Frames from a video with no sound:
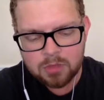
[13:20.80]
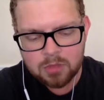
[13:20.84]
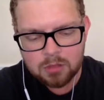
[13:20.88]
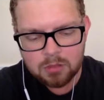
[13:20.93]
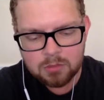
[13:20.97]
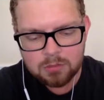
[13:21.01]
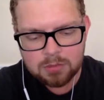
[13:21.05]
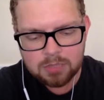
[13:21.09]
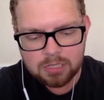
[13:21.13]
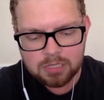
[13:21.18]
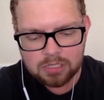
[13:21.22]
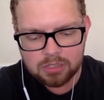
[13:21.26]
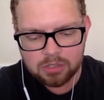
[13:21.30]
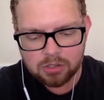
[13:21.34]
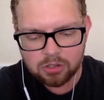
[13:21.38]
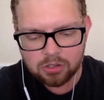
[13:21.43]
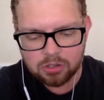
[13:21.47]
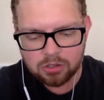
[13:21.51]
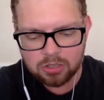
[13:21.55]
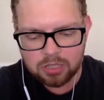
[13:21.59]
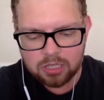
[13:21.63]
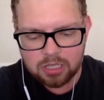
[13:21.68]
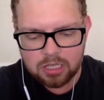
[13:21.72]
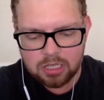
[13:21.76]

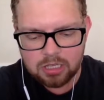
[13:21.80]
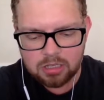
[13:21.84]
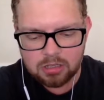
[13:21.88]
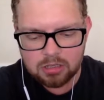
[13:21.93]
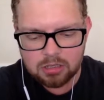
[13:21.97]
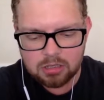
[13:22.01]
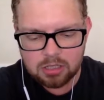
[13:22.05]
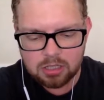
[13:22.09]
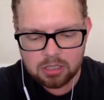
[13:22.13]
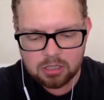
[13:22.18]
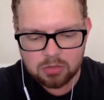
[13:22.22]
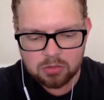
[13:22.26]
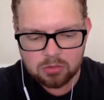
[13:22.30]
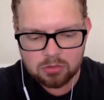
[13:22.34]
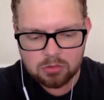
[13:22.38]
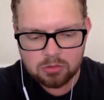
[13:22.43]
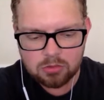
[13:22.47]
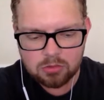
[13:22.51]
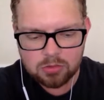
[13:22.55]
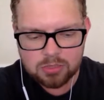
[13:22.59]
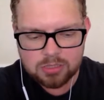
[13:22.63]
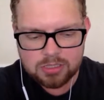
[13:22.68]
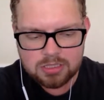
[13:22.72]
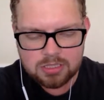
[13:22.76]
particularly in
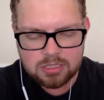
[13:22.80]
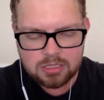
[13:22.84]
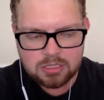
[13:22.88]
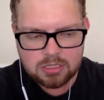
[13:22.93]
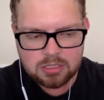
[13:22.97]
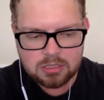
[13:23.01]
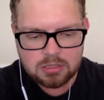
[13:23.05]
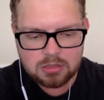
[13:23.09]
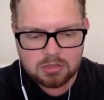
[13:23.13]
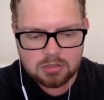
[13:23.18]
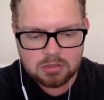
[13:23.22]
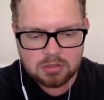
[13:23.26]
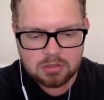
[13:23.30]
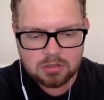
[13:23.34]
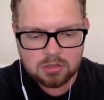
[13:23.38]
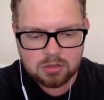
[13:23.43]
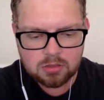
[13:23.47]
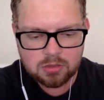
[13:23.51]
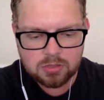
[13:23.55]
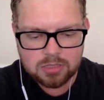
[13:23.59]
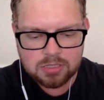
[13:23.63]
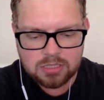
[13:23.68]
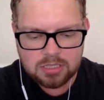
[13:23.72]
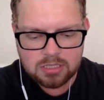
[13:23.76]
recent
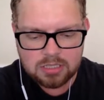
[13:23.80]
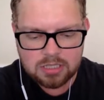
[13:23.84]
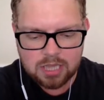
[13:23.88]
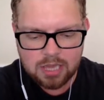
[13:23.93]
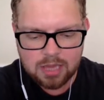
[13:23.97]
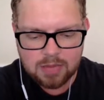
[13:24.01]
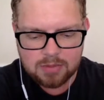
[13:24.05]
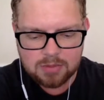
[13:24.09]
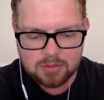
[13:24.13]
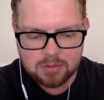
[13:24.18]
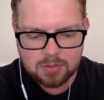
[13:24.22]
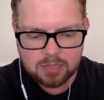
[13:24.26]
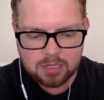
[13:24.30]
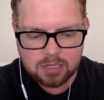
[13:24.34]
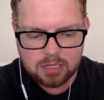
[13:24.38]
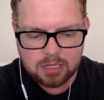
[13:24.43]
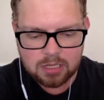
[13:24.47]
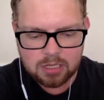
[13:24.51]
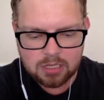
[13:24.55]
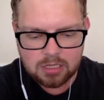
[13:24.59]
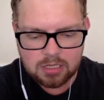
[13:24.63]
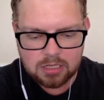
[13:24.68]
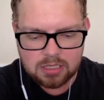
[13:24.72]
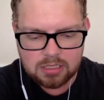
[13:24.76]
times. But
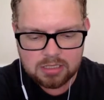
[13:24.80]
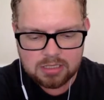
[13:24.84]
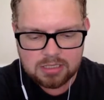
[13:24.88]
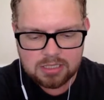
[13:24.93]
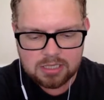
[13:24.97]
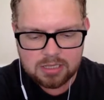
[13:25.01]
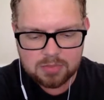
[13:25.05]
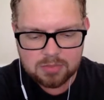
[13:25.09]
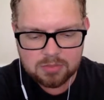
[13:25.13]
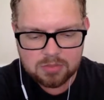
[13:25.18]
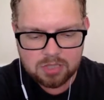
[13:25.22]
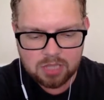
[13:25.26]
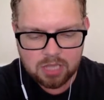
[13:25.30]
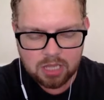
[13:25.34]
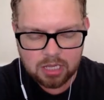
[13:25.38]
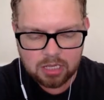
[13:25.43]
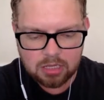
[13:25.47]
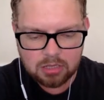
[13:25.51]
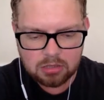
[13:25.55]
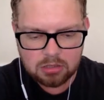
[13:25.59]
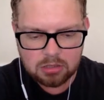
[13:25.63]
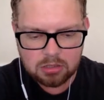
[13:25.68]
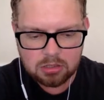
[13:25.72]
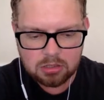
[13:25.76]
it seems like